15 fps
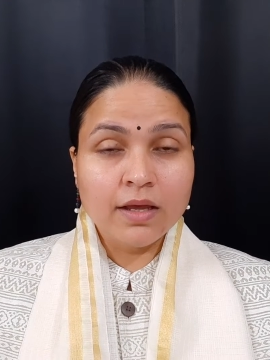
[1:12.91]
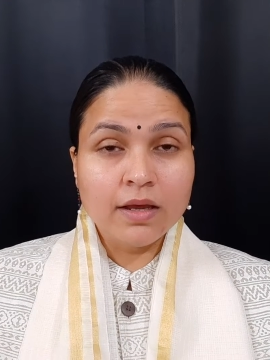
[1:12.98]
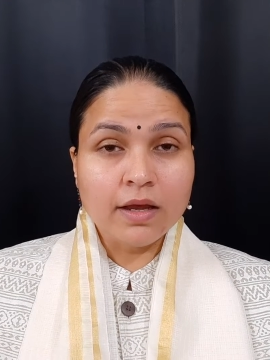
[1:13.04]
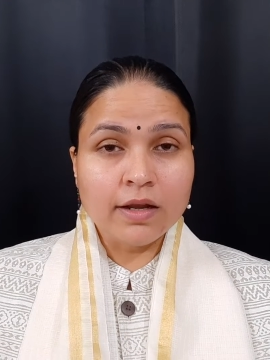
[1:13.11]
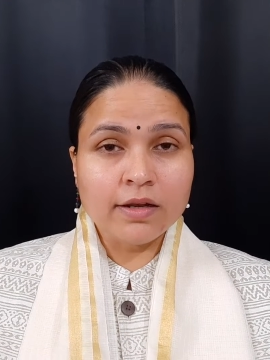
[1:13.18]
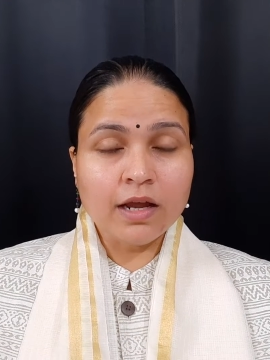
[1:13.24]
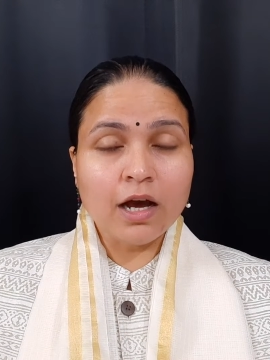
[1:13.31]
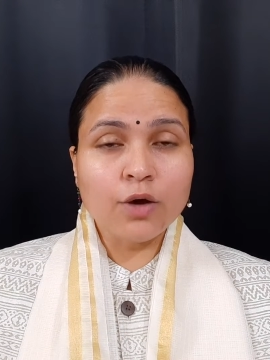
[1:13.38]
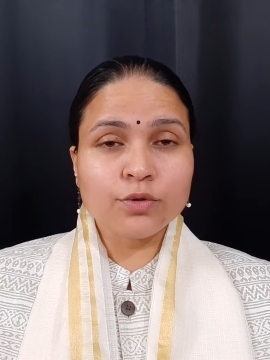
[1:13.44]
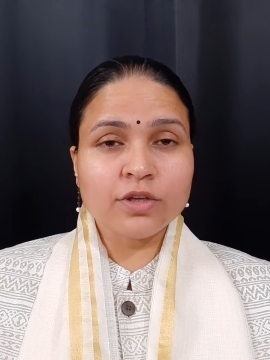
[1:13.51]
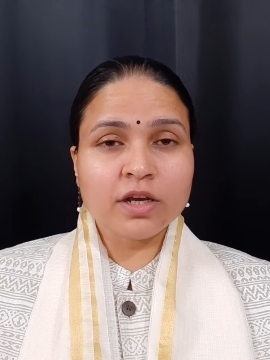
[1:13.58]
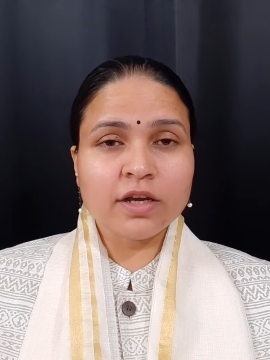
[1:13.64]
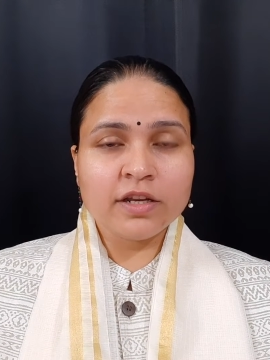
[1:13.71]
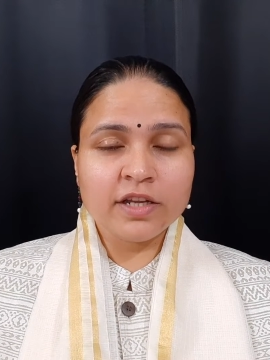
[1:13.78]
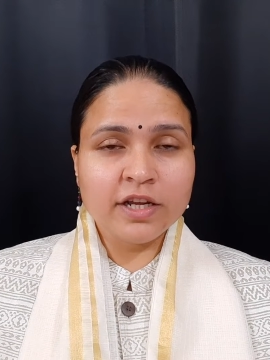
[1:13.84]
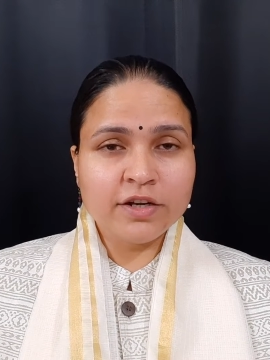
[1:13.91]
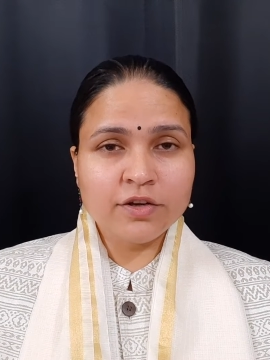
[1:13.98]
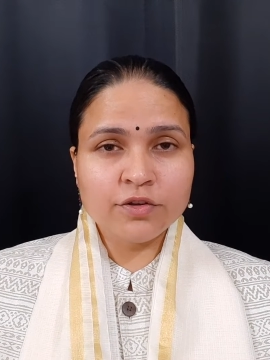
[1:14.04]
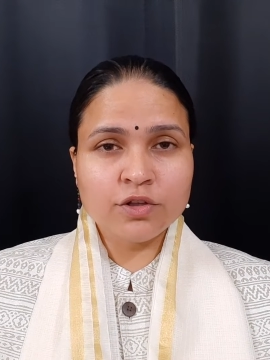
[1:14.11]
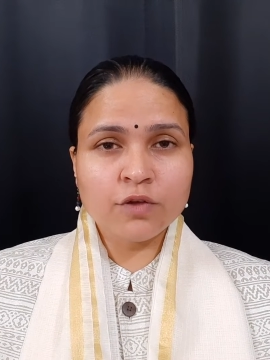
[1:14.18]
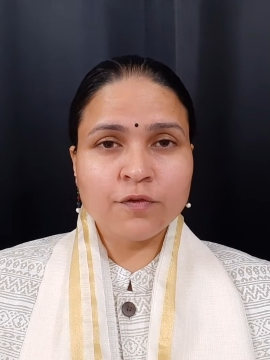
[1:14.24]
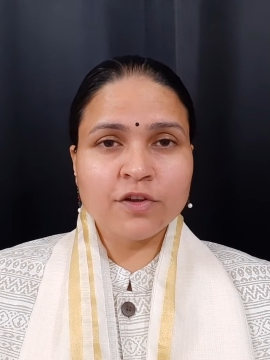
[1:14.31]
And now the
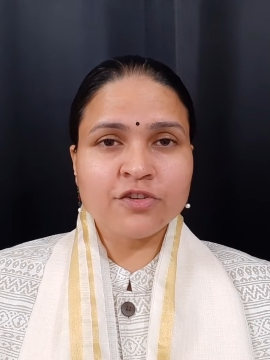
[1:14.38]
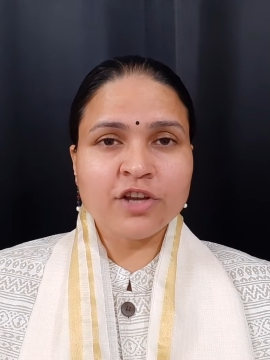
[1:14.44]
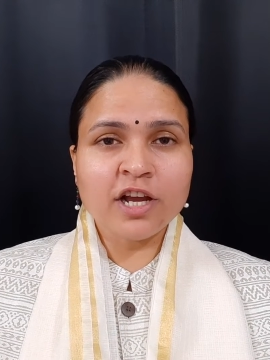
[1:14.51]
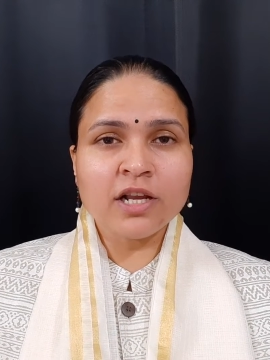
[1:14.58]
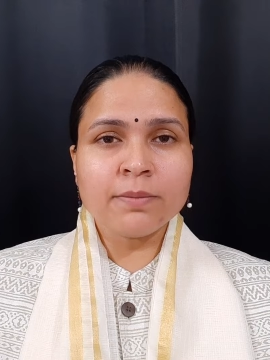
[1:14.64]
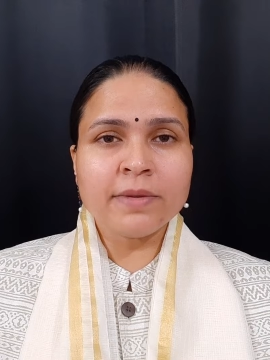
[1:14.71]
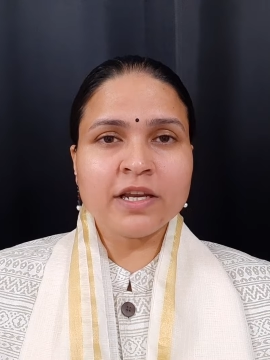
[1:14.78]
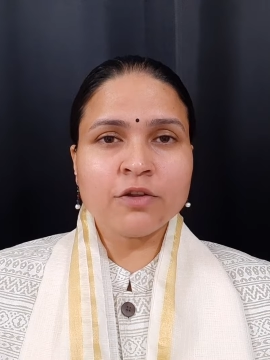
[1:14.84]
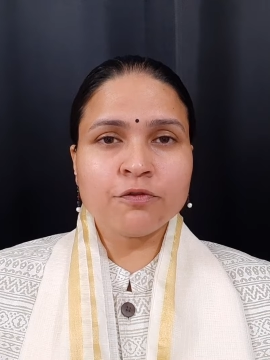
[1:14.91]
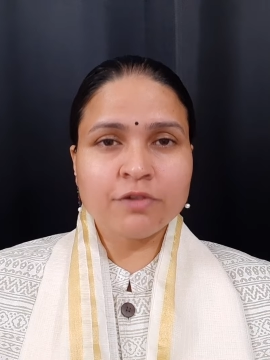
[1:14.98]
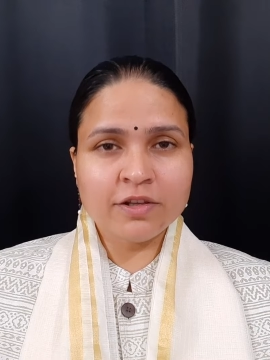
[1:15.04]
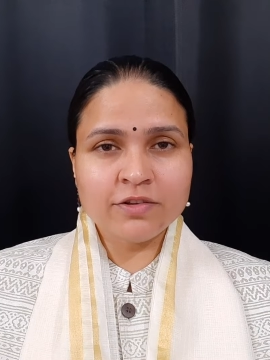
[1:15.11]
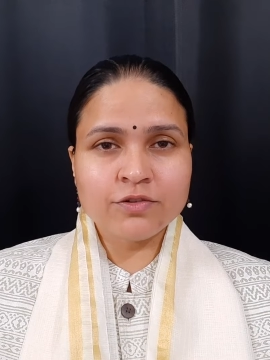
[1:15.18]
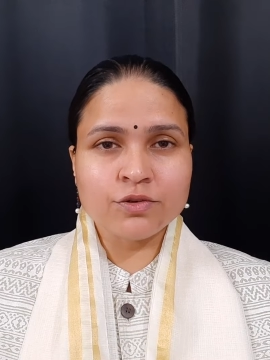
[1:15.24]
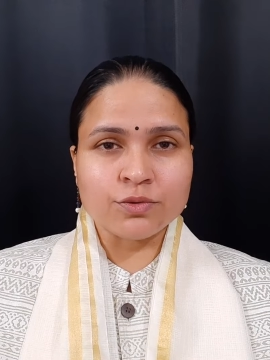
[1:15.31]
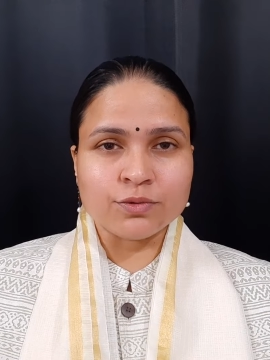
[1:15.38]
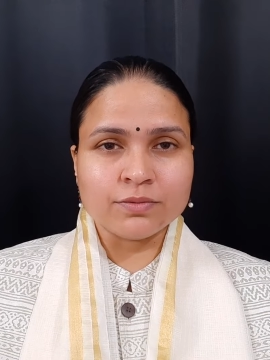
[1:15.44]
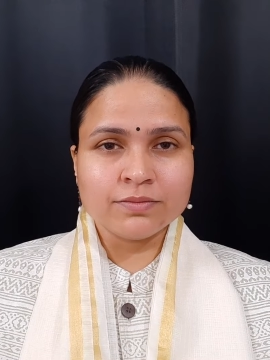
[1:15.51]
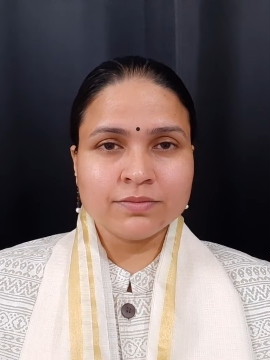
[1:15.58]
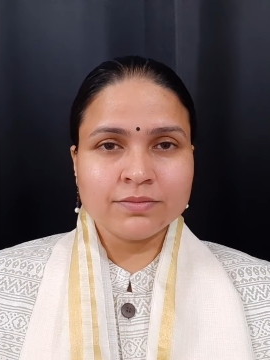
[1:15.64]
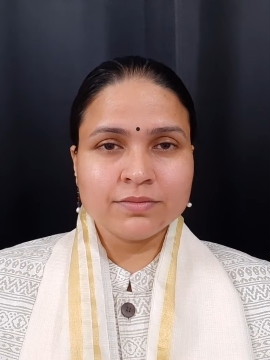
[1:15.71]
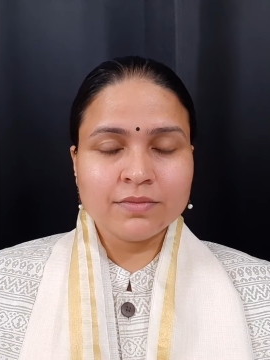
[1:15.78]
creators of Agile Manifesto
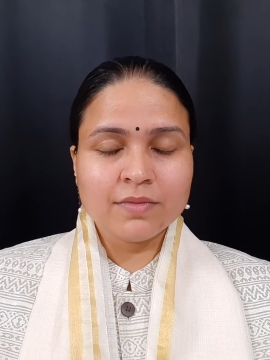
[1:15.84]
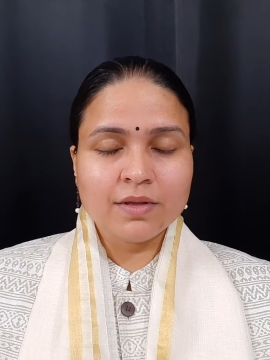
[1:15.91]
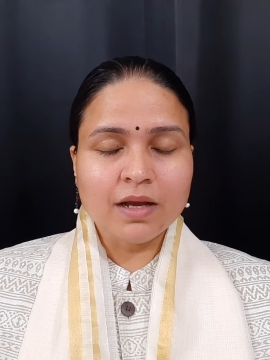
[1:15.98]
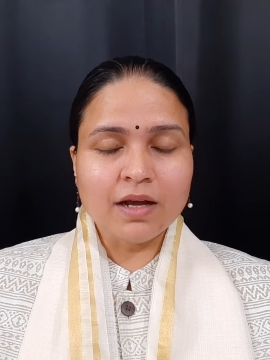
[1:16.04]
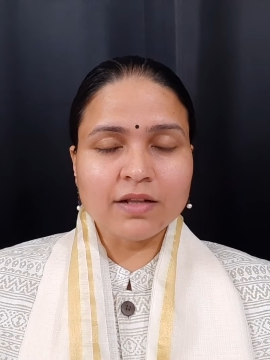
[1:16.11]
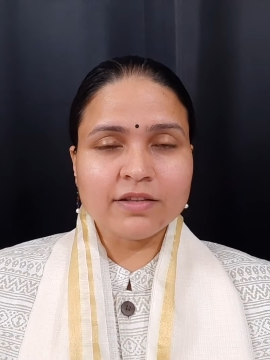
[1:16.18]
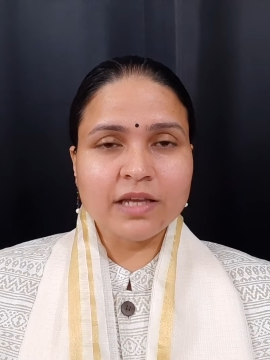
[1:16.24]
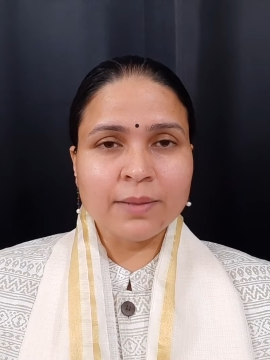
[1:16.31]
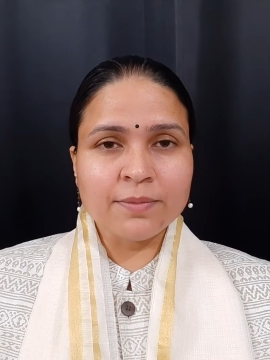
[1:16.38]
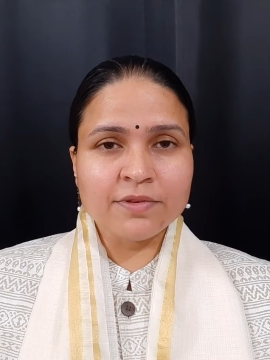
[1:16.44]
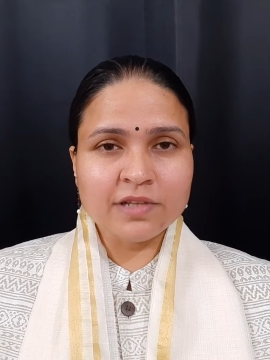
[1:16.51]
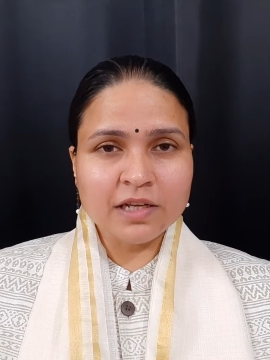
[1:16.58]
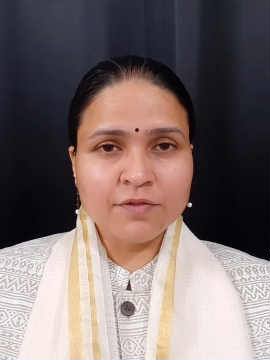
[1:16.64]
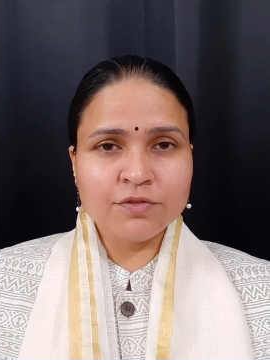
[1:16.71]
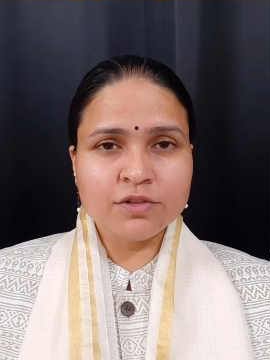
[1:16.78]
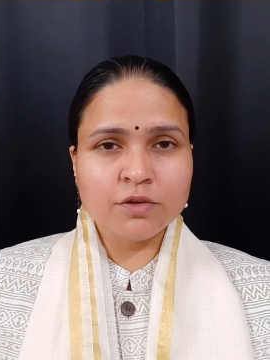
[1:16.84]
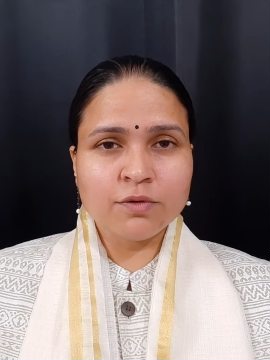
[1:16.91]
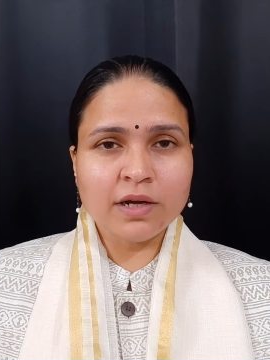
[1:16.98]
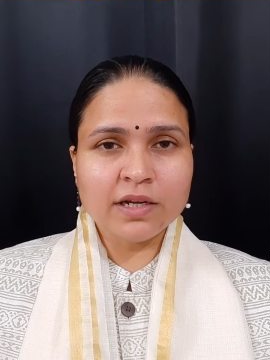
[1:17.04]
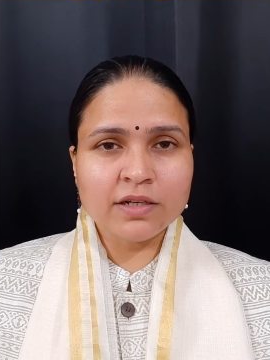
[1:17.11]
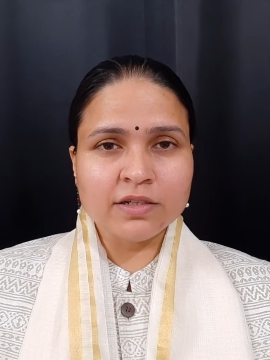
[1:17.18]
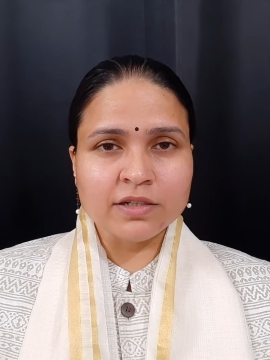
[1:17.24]
are themselves
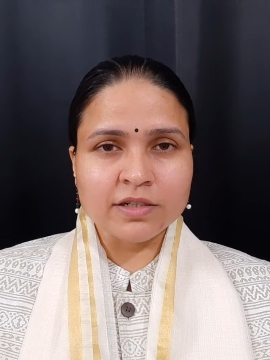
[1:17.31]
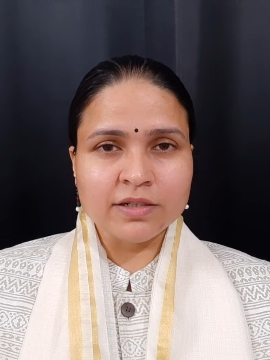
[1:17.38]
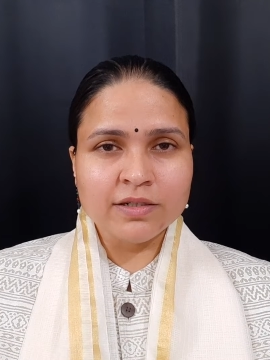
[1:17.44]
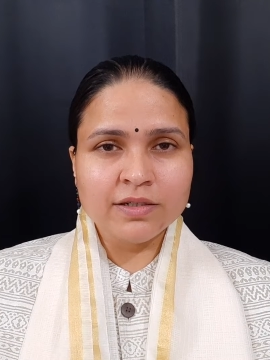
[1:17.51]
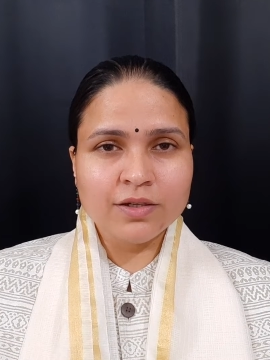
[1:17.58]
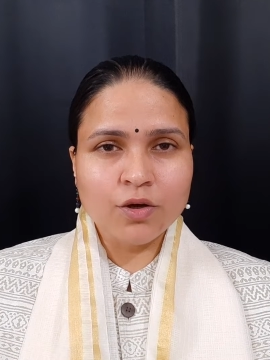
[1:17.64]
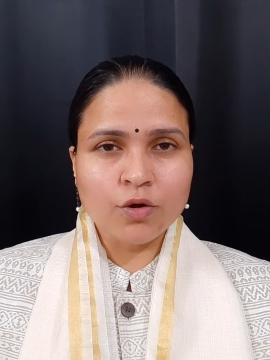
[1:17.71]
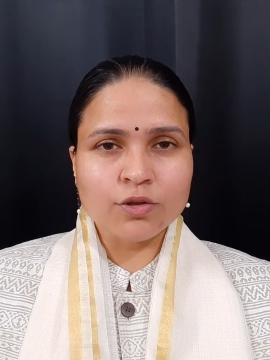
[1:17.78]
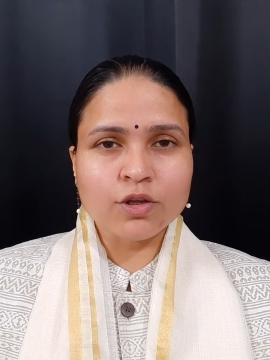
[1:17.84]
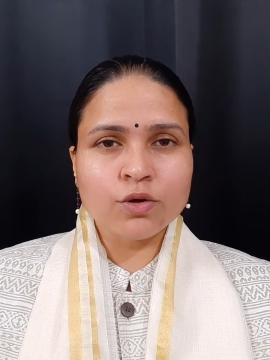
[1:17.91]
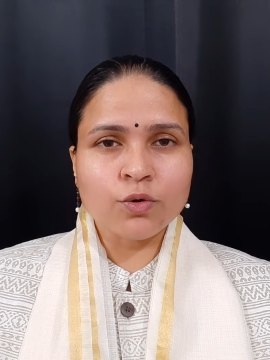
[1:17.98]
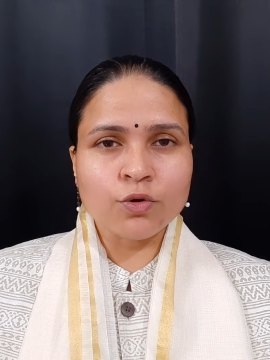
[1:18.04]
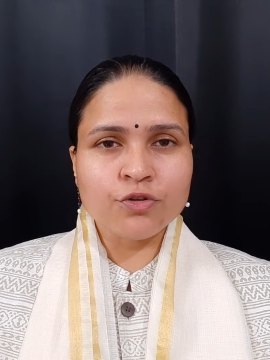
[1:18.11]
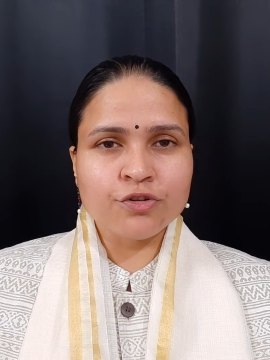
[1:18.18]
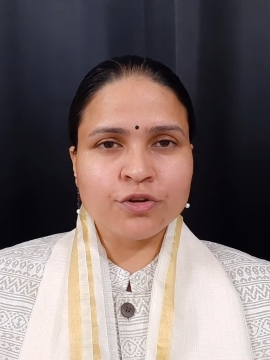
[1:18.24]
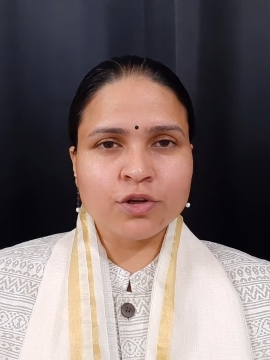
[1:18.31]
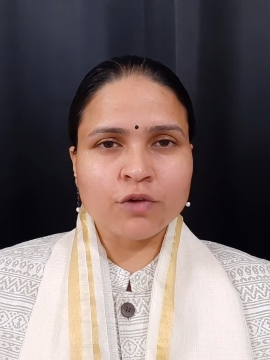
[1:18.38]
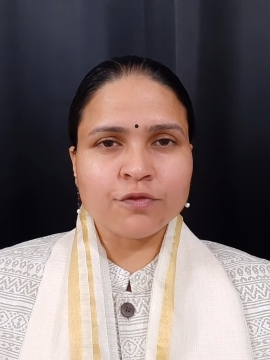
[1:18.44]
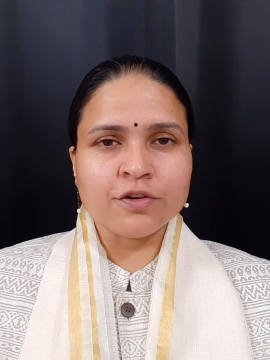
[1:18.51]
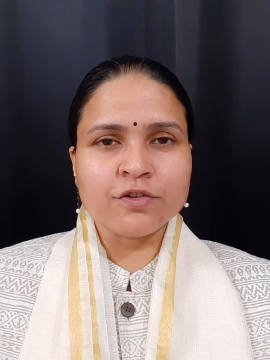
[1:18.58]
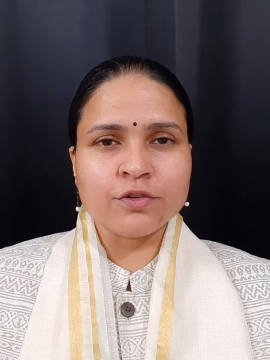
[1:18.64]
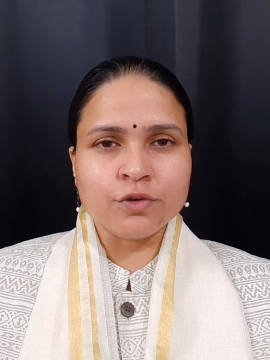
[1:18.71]
divided on the question of
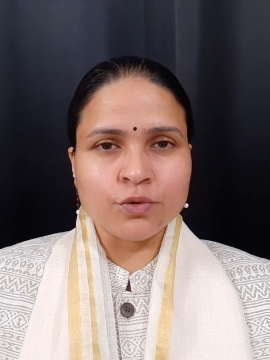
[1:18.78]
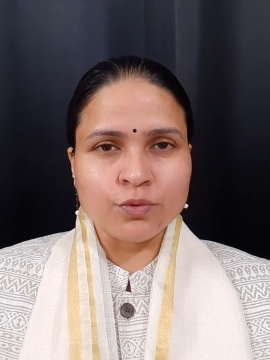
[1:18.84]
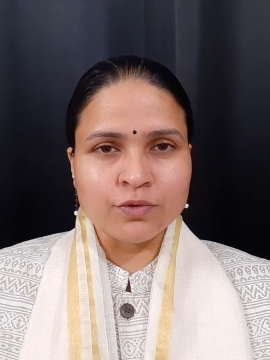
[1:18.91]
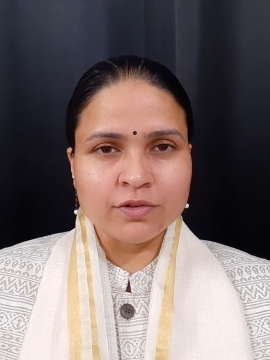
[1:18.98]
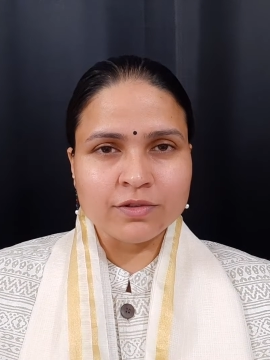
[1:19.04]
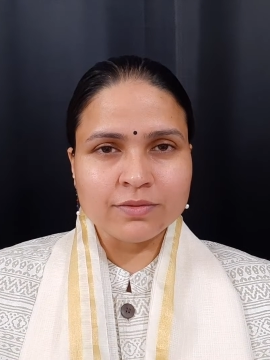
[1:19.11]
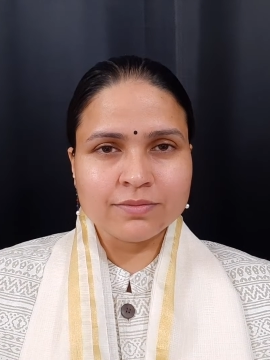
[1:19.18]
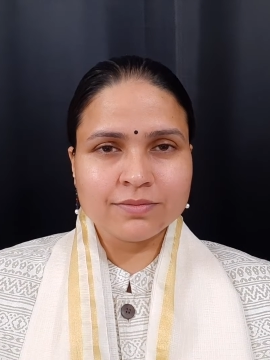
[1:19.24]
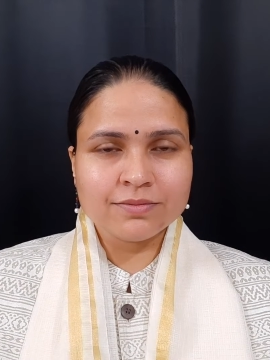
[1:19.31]
its use.